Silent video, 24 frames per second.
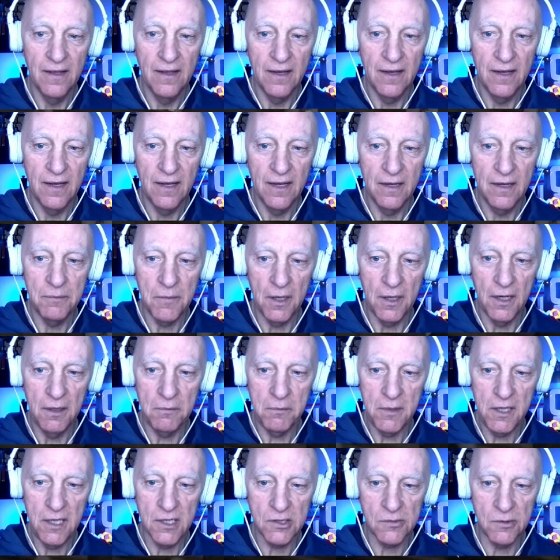Um, I
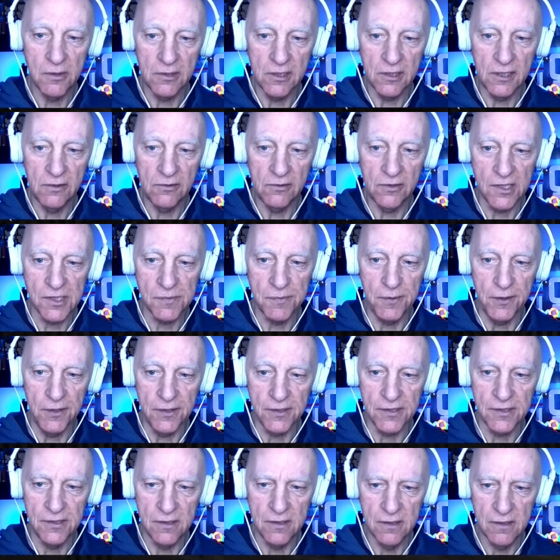may as well kill this
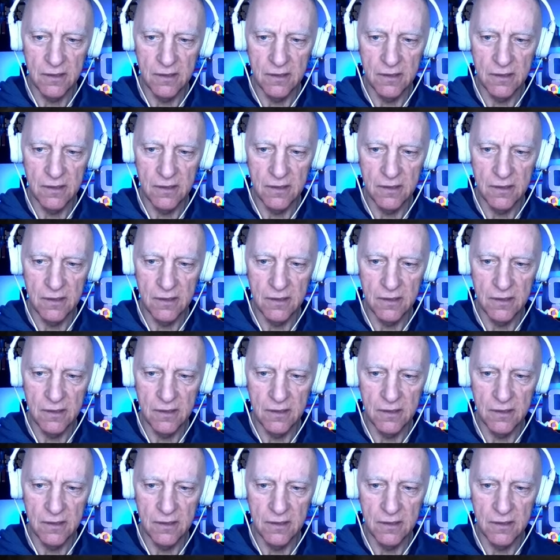person.